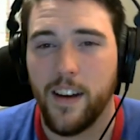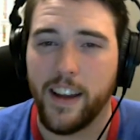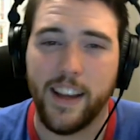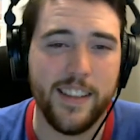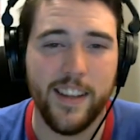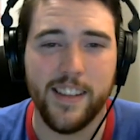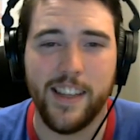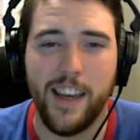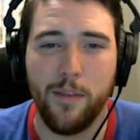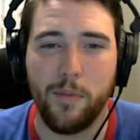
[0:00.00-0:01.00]
I guess I just
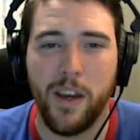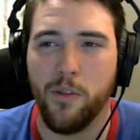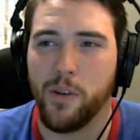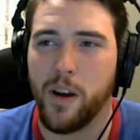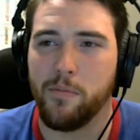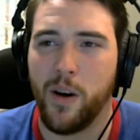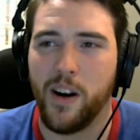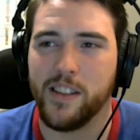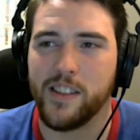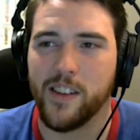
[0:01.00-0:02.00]
keep queuing up
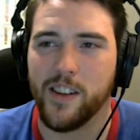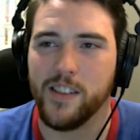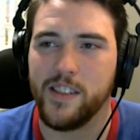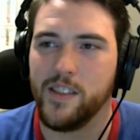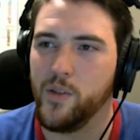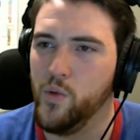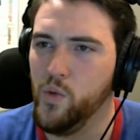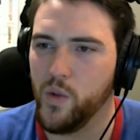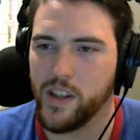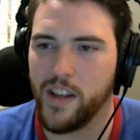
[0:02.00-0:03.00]
monsters.
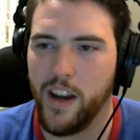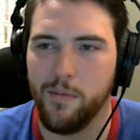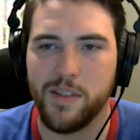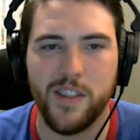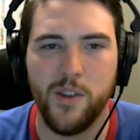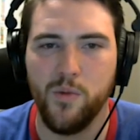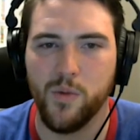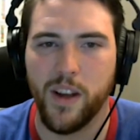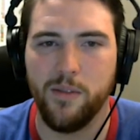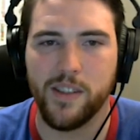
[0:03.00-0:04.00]
Ooh, a
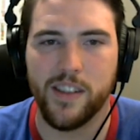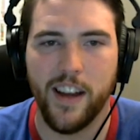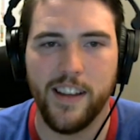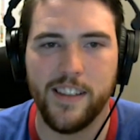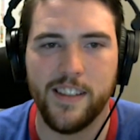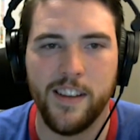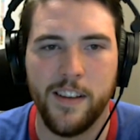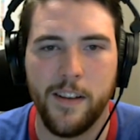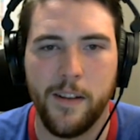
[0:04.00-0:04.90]
×2. That was nice.